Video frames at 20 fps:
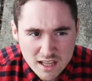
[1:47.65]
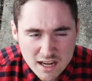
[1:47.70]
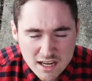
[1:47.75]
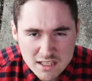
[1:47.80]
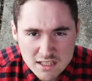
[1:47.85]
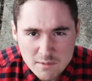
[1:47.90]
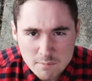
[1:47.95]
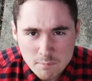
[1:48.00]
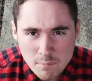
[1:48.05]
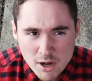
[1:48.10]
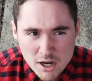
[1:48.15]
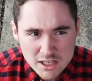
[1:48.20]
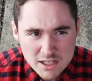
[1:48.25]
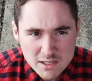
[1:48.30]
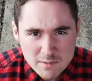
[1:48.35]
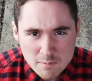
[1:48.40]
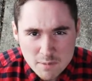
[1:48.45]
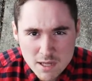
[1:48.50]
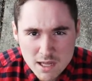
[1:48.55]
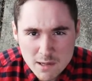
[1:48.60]
There's a
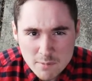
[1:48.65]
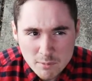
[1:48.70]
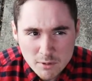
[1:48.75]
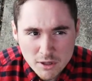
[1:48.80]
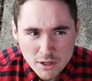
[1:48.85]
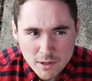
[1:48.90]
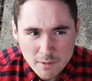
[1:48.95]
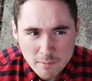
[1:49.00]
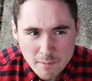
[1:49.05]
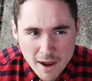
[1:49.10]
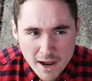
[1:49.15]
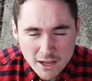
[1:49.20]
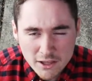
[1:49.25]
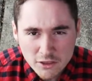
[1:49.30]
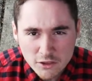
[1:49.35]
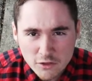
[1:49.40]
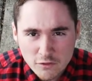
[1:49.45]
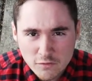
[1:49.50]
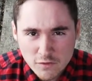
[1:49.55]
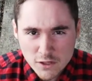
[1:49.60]
bunch of people in the
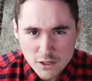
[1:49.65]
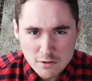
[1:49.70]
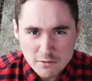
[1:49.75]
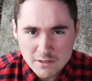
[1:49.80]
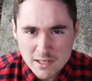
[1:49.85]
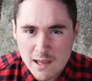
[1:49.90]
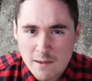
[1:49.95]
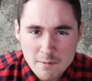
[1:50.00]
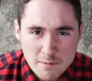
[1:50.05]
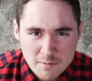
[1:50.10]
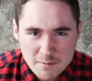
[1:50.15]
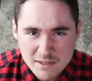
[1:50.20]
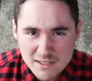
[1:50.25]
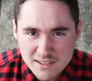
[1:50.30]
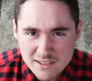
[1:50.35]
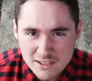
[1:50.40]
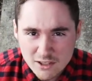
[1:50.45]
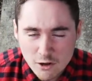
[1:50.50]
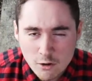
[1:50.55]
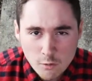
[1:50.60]
back that are videotaping me
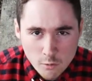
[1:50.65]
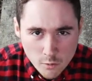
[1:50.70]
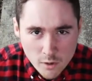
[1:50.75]
still.